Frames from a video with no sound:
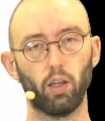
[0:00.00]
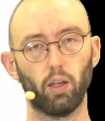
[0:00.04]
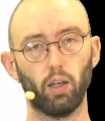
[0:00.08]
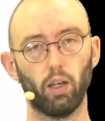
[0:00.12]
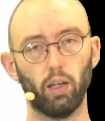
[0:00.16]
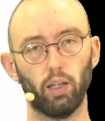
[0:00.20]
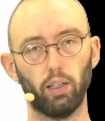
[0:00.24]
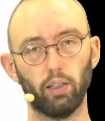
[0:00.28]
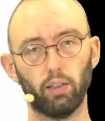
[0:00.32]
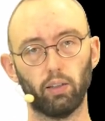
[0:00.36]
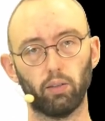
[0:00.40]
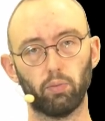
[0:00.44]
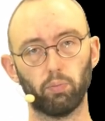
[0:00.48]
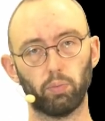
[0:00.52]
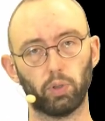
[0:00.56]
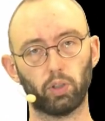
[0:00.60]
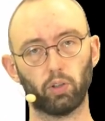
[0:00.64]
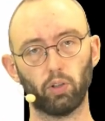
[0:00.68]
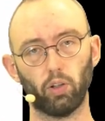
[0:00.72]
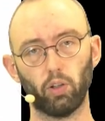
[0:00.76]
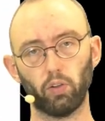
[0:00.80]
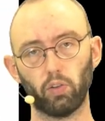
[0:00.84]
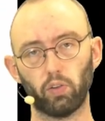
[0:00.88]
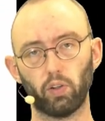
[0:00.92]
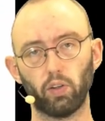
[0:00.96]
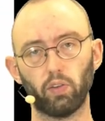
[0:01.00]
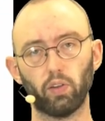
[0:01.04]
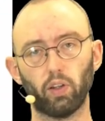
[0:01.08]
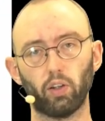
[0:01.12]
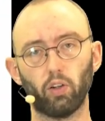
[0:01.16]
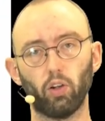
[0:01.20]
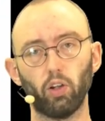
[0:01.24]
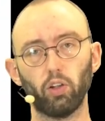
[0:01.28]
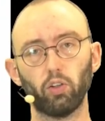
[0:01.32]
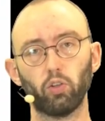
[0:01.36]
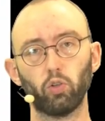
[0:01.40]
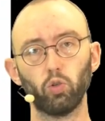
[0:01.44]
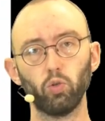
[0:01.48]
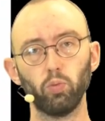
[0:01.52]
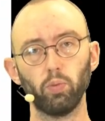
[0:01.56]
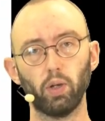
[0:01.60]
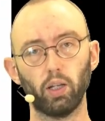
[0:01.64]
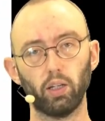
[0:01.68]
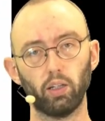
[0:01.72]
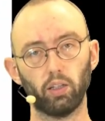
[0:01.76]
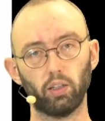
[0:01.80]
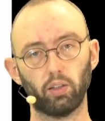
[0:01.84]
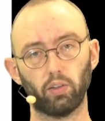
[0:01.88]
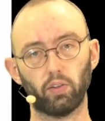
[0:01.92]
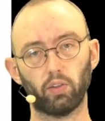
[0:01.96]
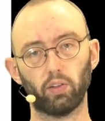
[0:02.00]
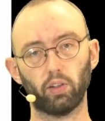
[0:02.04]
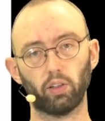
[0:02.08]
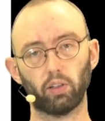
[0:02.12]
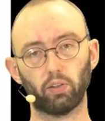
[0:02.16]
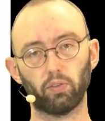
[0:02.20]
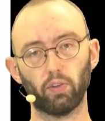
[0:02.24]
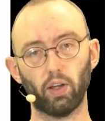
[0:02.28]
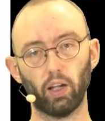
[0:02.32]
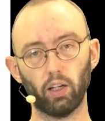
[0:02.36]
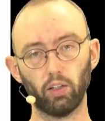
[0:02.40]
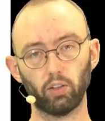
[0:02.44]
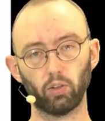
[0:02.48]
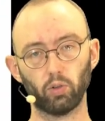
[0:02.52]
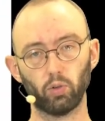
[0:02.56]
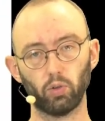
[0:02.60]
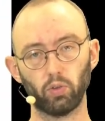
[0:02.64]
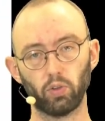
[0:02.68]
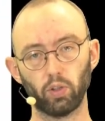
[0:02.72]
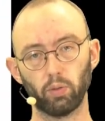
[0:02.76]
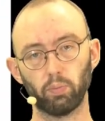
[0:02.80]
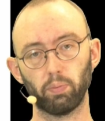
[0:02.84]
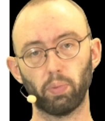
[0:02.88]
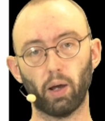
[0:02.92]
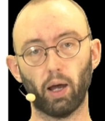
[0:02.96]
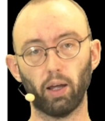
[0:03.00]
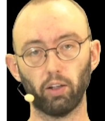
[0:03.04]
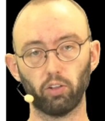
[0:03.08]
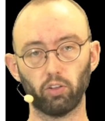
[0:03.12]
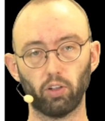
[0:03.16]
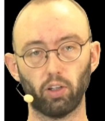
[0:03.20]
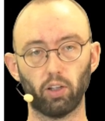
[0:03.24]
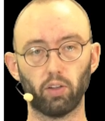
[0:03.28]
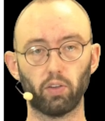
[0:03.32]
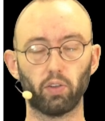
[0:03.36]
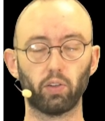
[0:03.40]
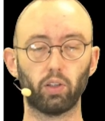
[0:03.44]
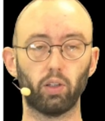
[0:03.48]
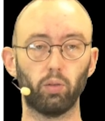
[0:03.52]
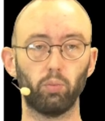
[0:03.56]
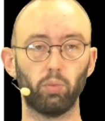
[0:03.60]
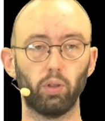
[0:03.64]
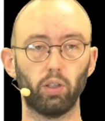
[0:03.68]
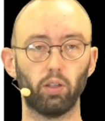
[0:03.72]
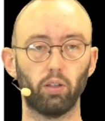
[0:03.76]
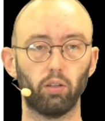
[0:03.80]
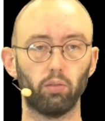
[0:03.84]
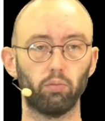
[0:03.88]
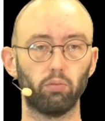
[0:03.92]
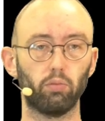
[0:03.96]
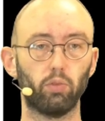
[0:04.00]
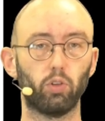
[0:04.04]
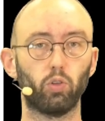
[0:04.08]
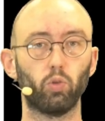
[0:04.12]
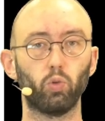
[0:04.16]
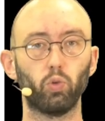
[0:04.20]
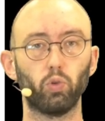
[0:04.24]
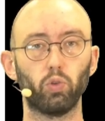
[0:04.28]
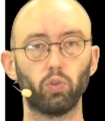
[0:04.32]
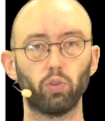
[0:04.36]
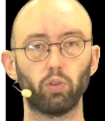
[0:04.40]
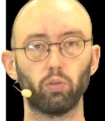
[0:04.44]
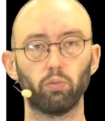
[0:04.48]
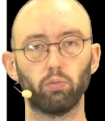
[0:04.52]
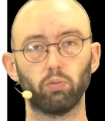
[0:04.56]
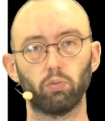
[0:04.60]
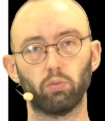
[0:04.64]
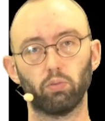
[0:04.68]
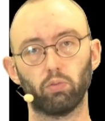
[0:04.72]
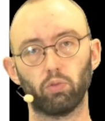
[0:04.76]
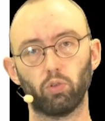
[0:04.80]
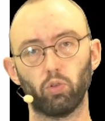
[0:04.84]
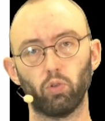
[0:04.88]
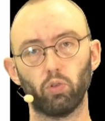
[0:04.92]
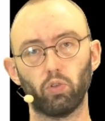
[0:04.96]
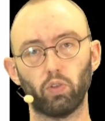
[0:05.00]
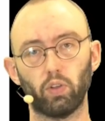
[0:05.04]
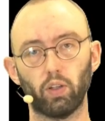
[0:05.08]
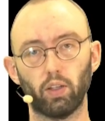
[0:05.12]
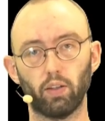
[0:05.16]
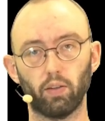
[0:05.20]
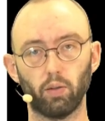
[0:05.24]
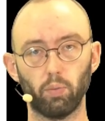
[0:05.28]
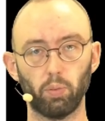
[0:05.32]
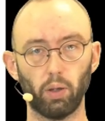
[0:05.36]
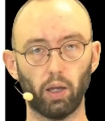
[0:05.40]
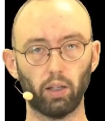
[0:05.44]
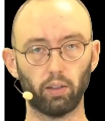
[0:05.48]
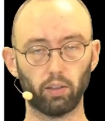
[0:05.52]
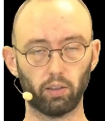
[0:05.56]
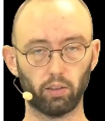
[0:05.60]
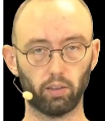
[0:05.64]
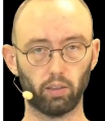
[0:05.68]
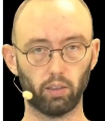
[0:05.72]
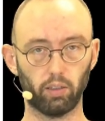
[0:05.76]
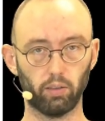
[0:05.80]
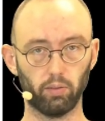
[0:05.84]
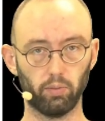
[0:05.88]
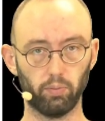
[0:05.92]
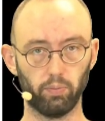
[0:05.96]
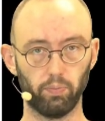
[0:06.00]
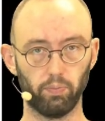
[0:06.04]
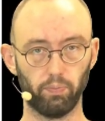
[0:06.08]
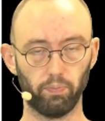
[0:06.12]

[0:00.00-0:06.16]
And because these are not too many distinct values, bar charts can be used to see the pattern here.